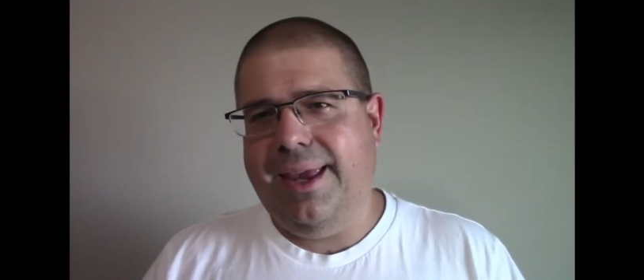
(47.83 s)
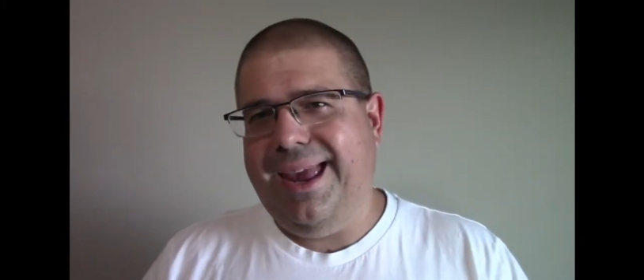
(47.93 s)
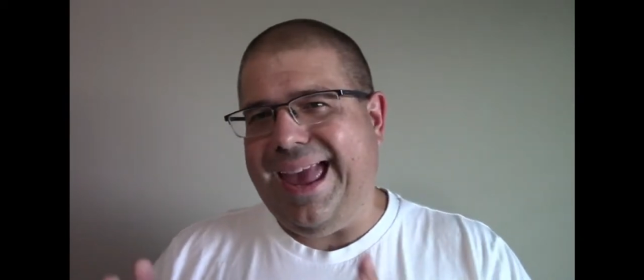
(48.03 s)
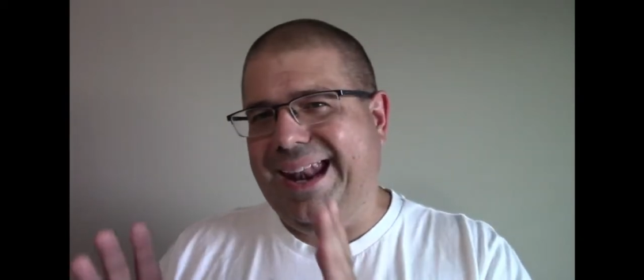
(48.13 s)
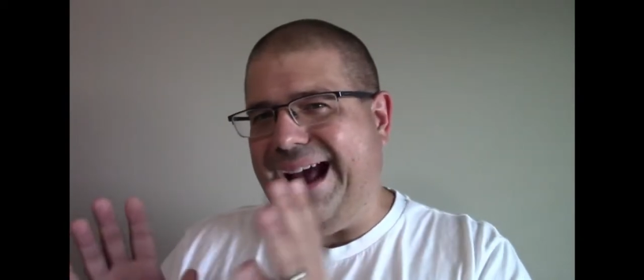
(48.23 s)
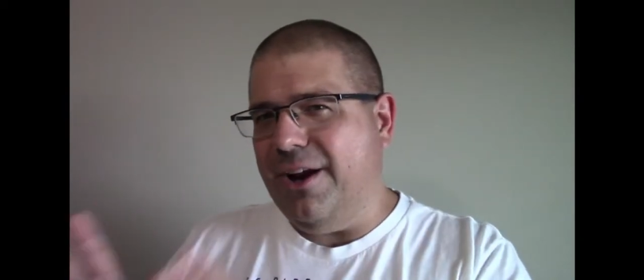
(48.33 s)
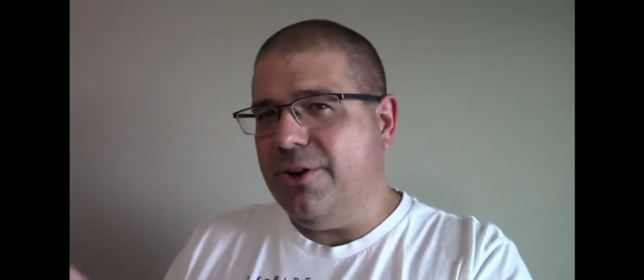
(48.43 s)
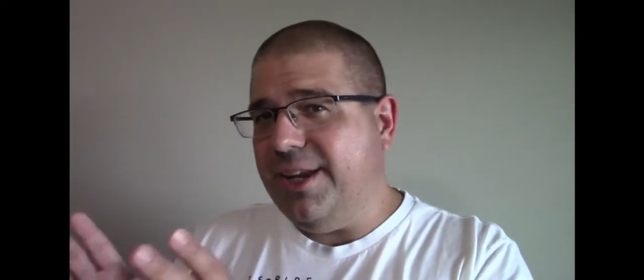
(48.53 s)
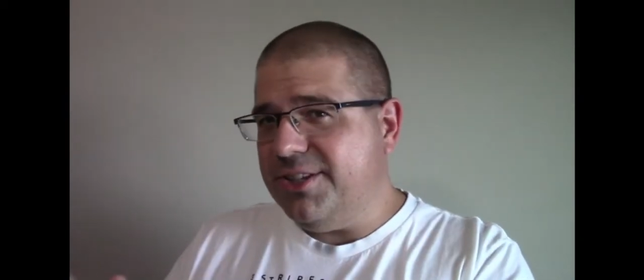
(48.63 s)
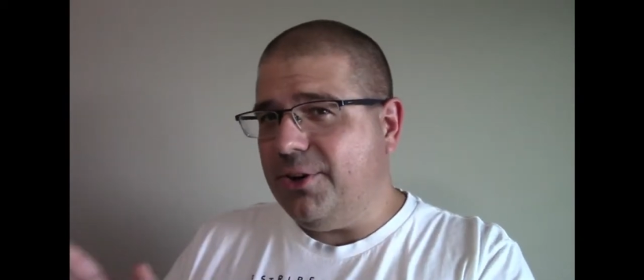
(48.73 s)
And how your
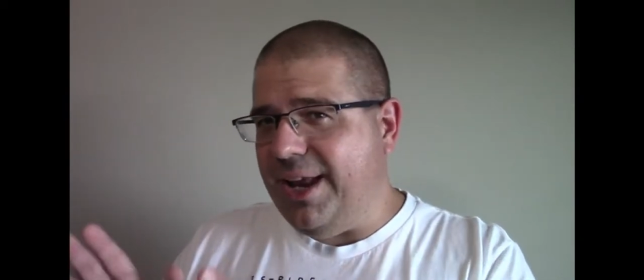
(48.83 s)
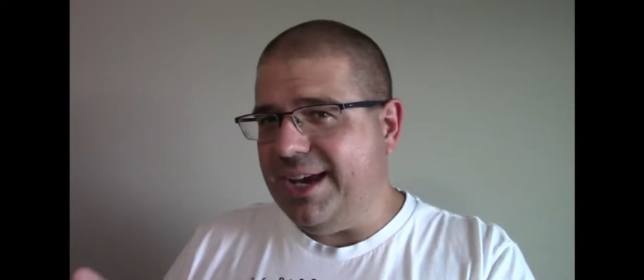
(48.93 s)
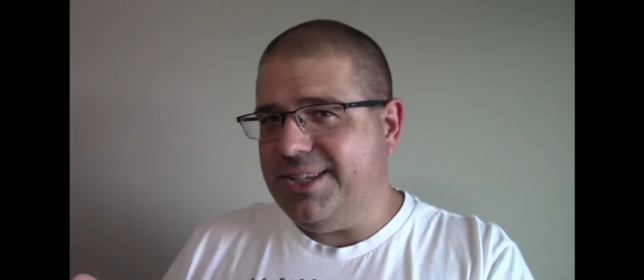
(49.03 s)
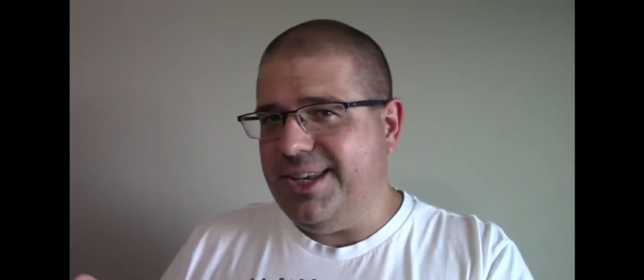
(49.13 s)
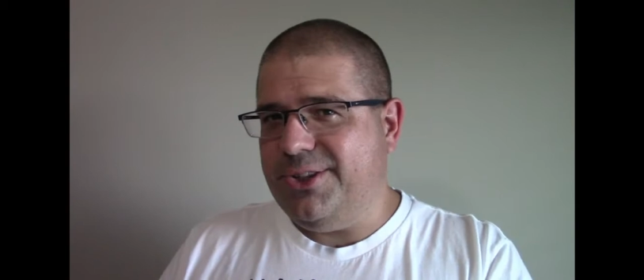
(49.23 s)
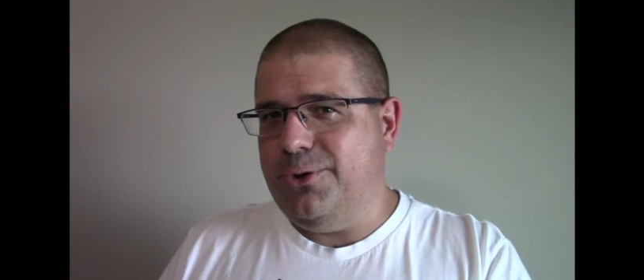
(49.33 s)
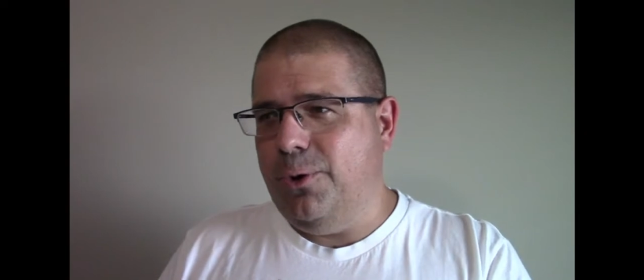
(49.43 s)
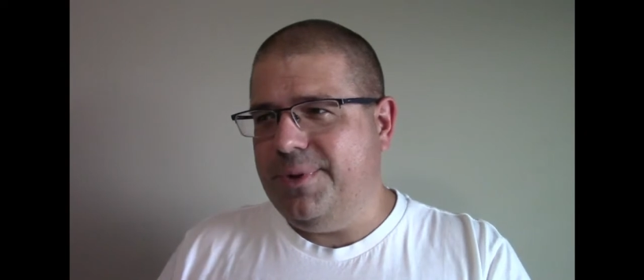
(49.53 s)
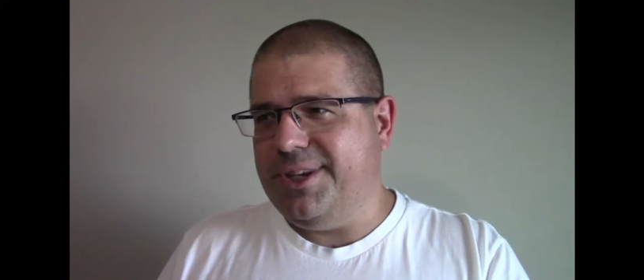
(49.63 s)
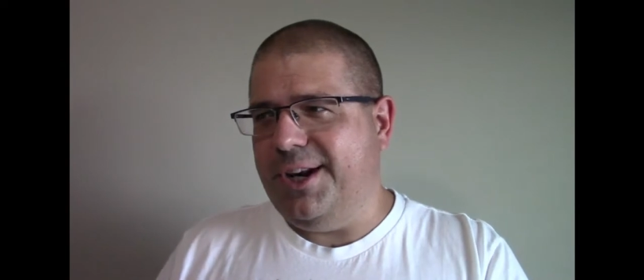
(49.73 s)
kids are going to access Zoom
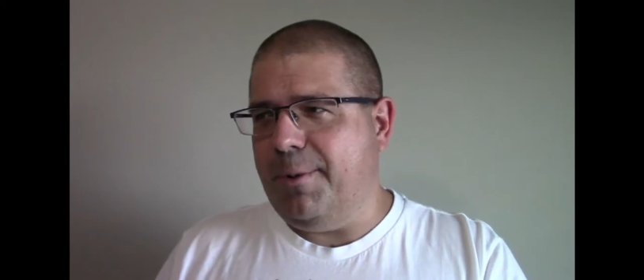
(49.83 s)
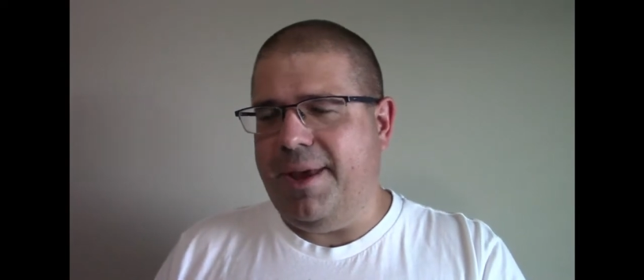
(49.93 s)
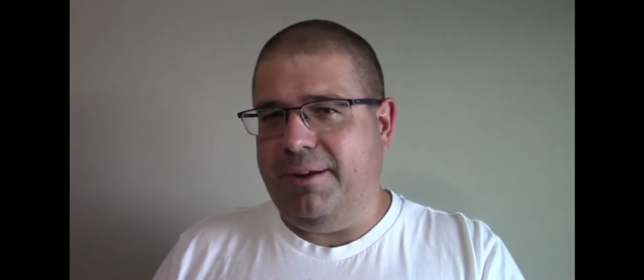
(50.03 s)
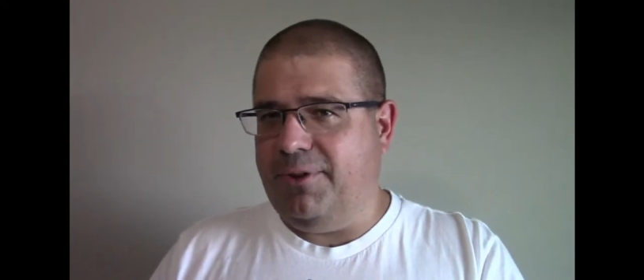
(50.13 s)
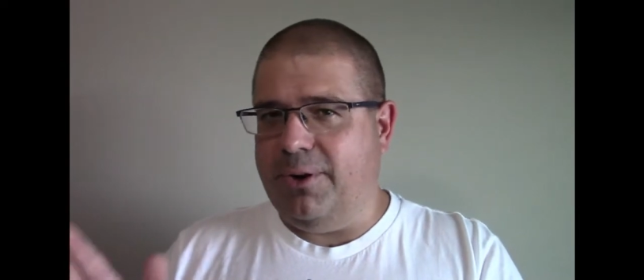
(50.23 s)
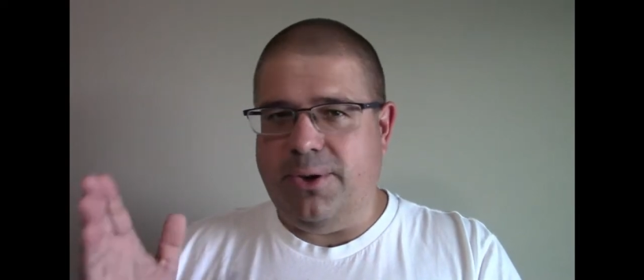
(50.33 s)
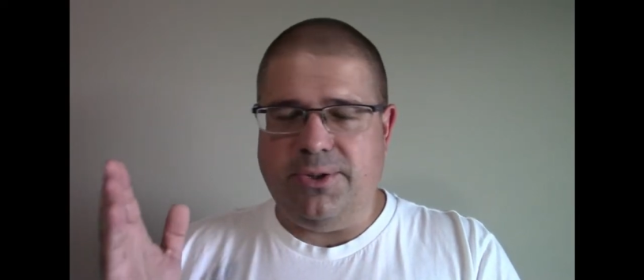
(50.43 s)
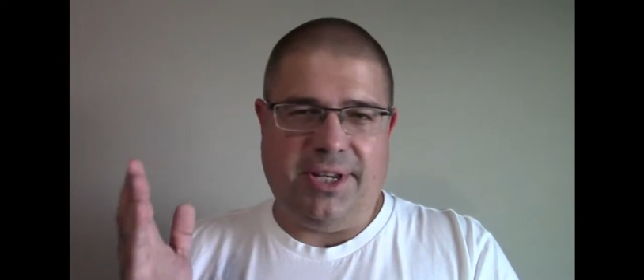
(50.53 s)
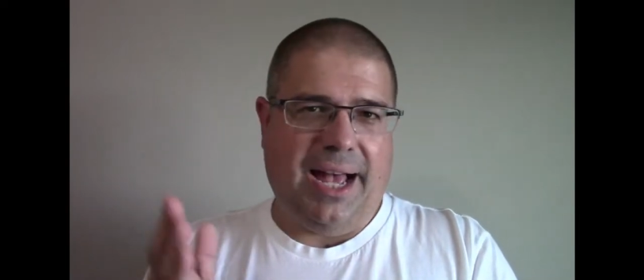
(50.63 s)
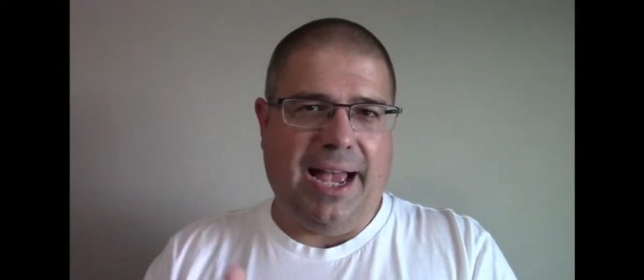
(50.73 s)
is going to depend if they're using
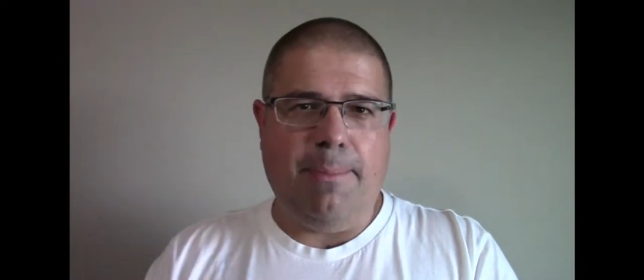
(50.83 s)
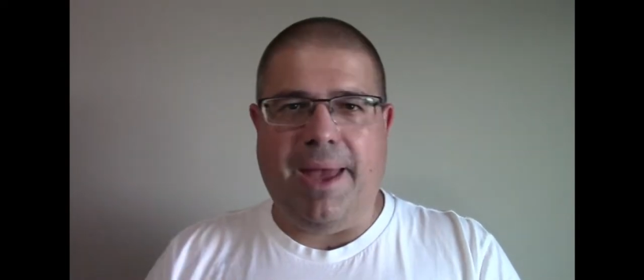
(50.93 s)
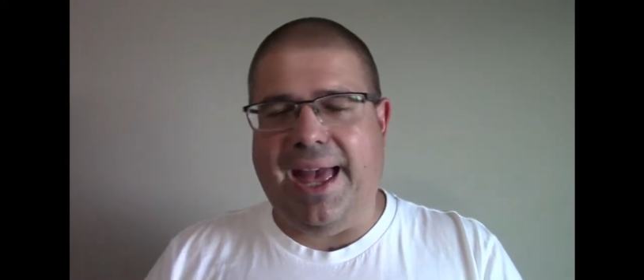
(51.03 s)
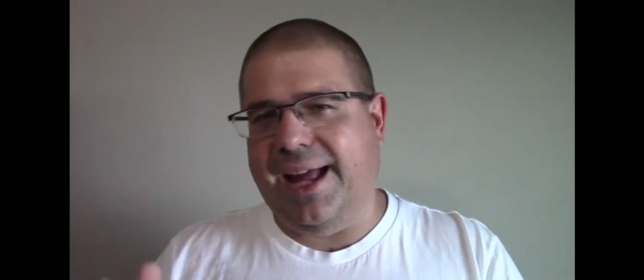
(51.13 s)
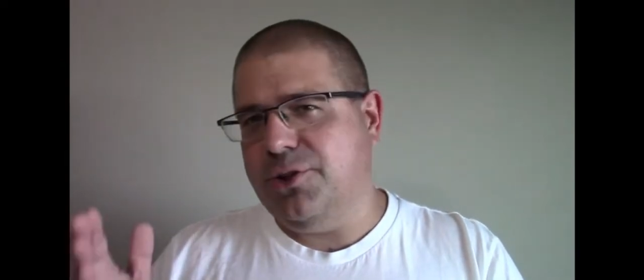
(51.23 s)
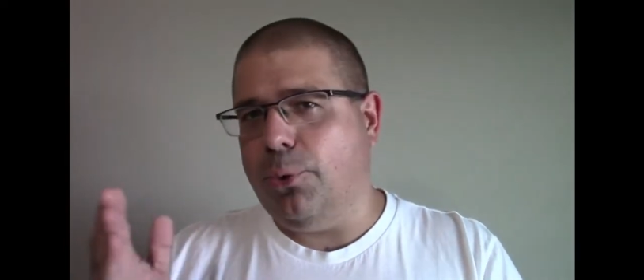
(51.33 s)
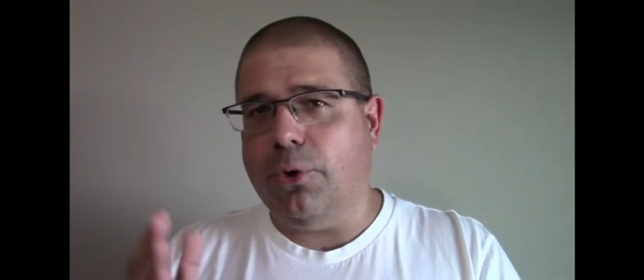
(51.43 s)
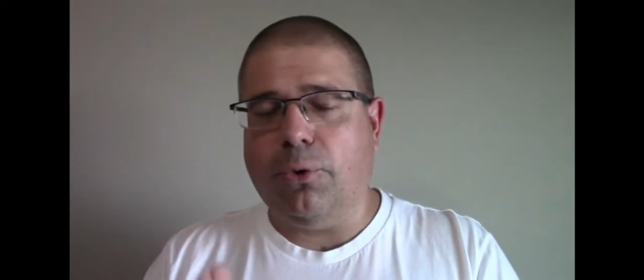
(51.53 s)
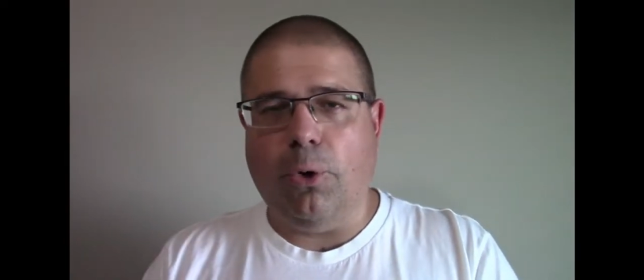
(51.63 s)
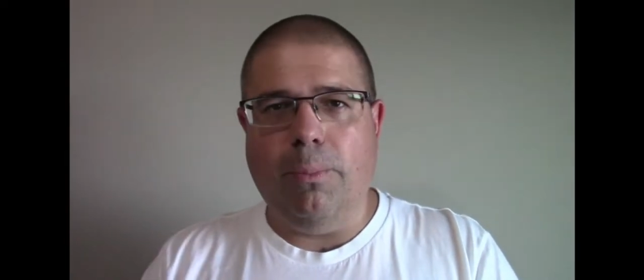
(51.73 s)
iPads or
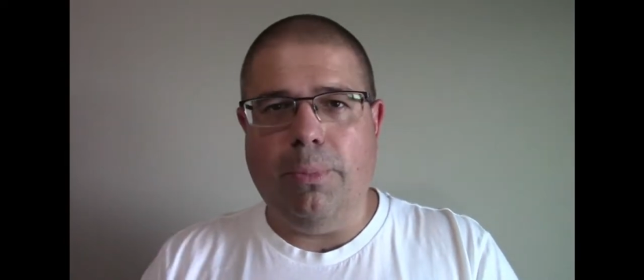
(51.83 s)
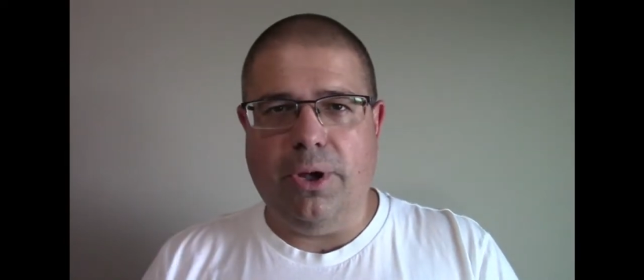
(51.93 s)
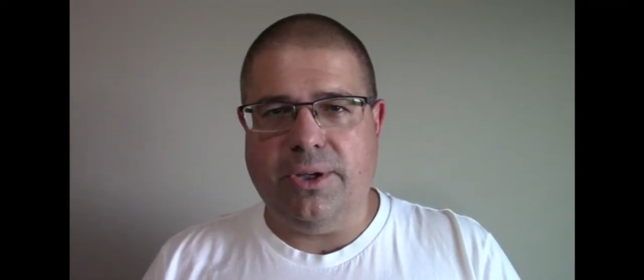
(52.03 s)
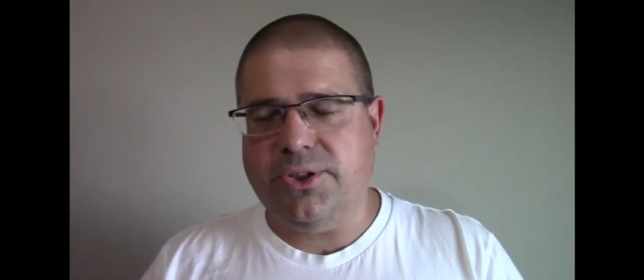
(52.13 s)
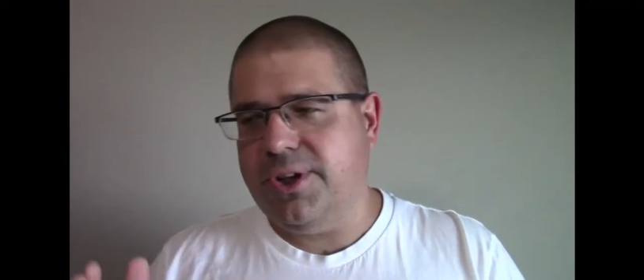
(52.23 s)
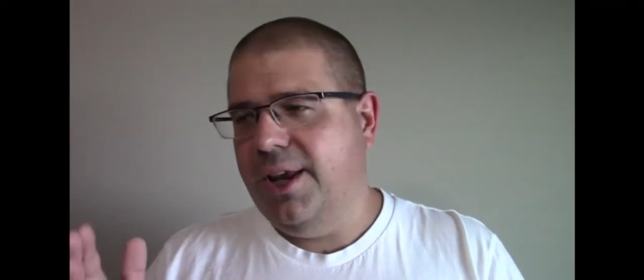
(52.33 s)
Chromebooks